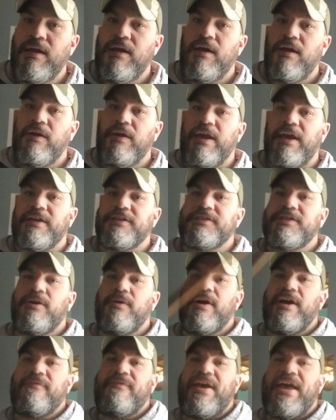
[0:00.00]
Okay, so
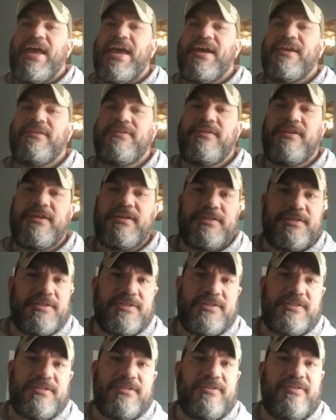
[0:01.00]
I've had
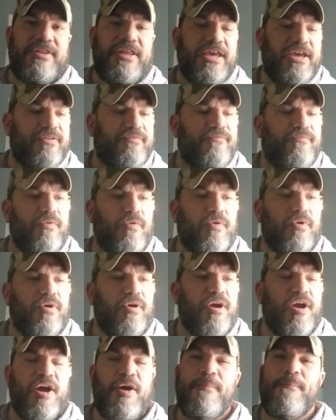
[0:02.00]
this thing
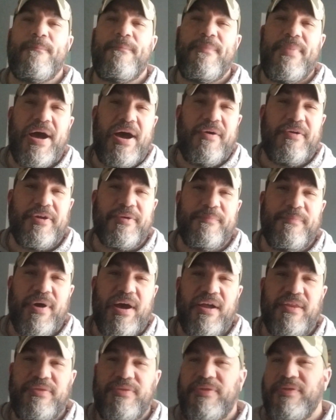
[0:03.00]
for about a
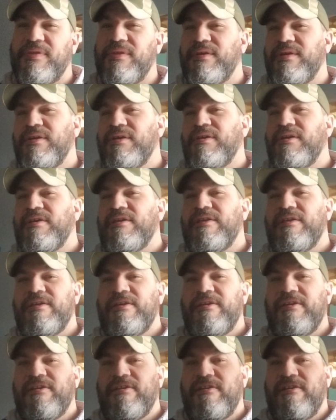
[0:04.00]
month,
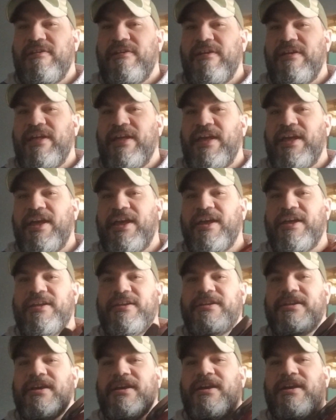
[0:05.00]

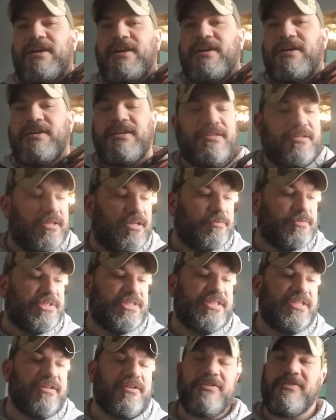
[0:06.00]
and I'm
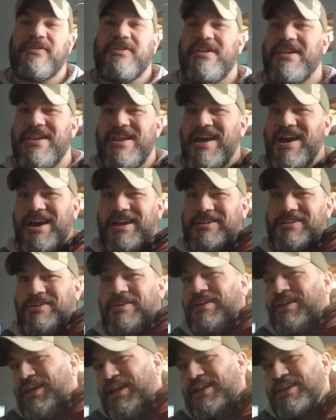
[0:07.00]
still not
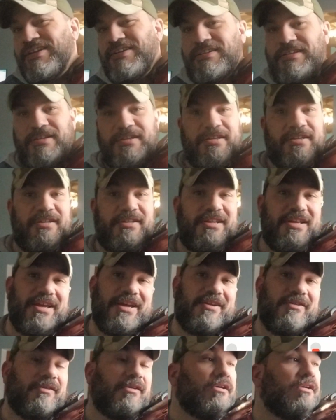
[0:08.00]
good at it
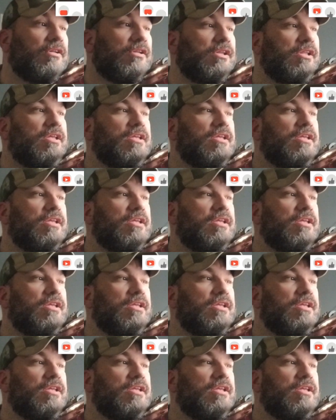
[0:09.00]
at all.